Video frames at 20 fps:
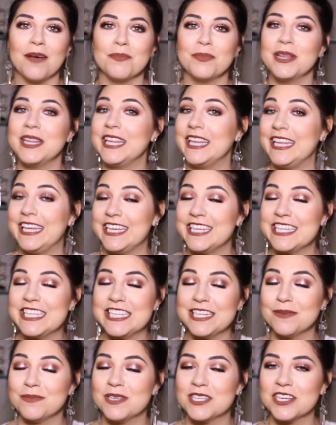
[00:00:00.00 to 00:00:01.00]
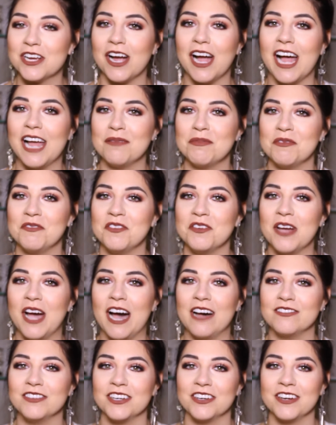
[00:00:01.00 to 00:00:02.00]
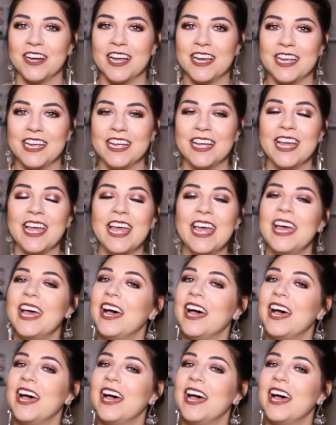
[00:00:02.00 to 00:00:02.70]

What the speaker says: Please subscribe if you haven't already.